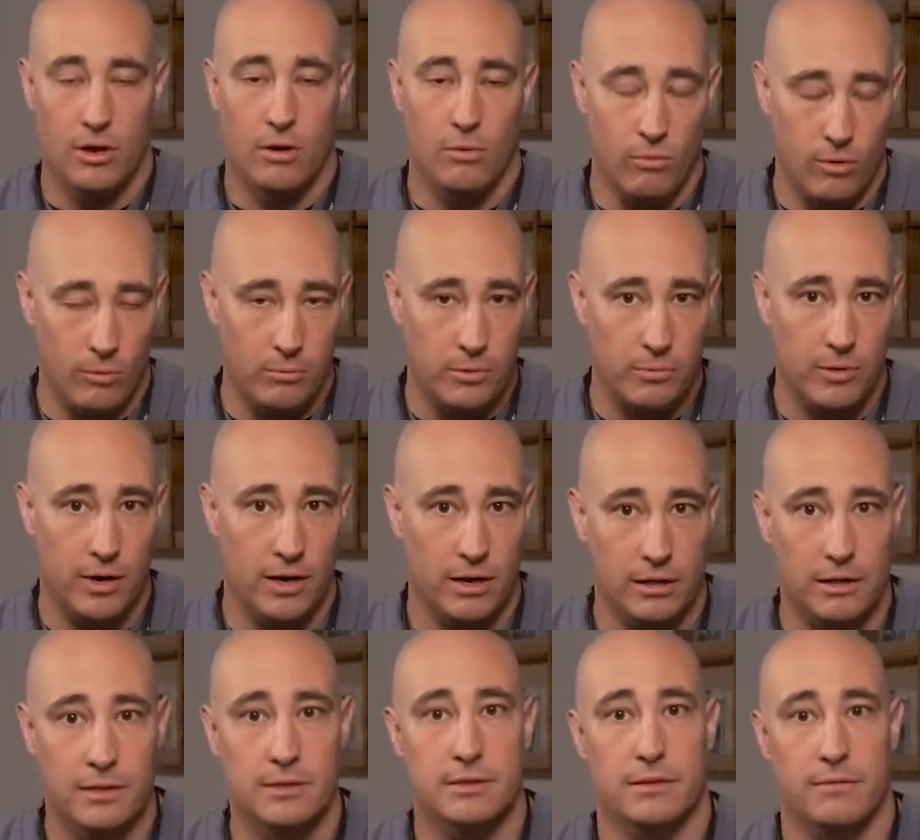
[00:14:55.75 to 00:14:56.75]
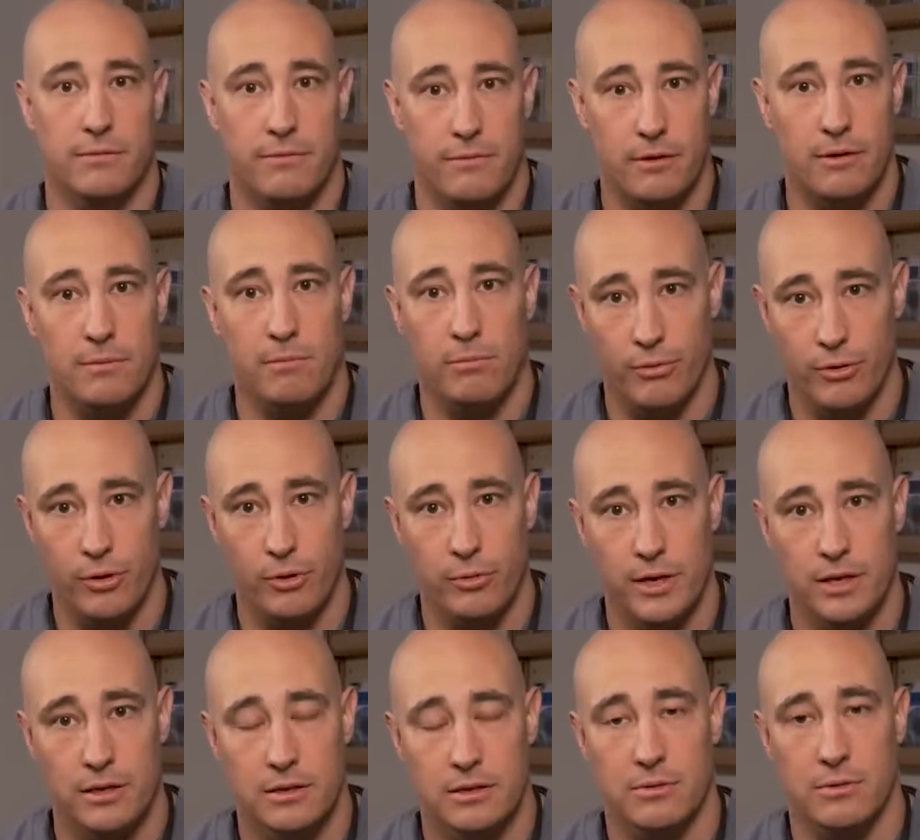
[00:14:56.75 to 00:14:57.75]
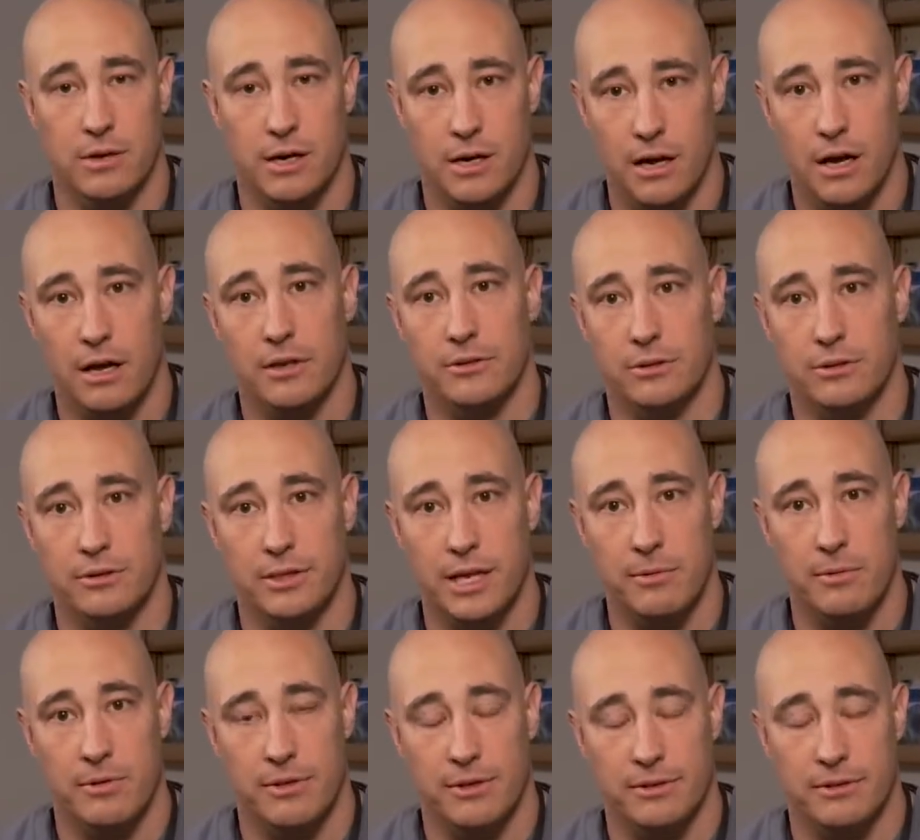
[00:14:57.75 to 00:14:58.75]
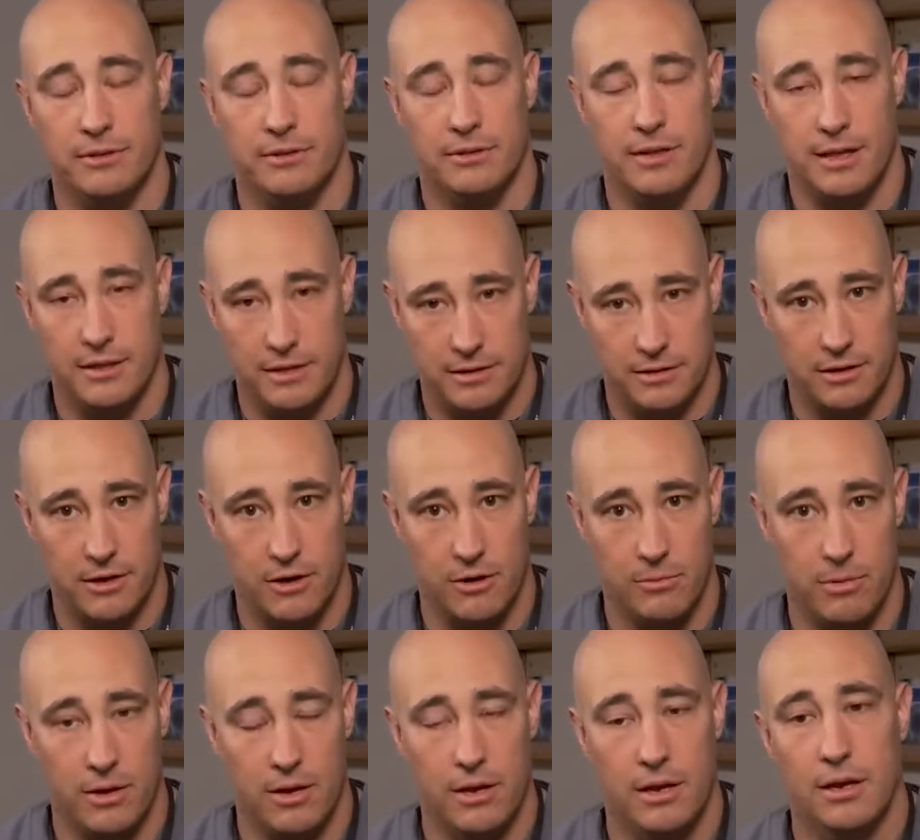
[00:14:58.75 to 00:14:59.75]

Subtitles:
One, we want to listen for a bruit, so we're going to auscultate with a stethoscope.